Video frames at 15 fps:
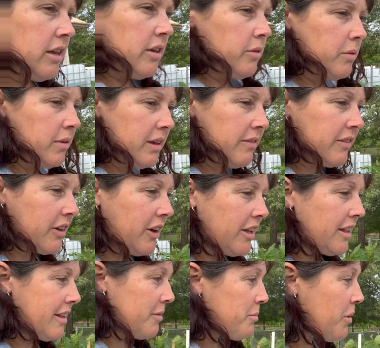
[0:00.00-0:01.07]
we've
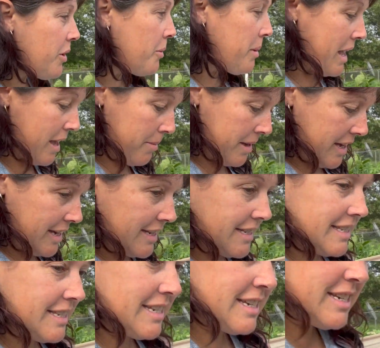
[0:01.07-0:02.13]
got more babies.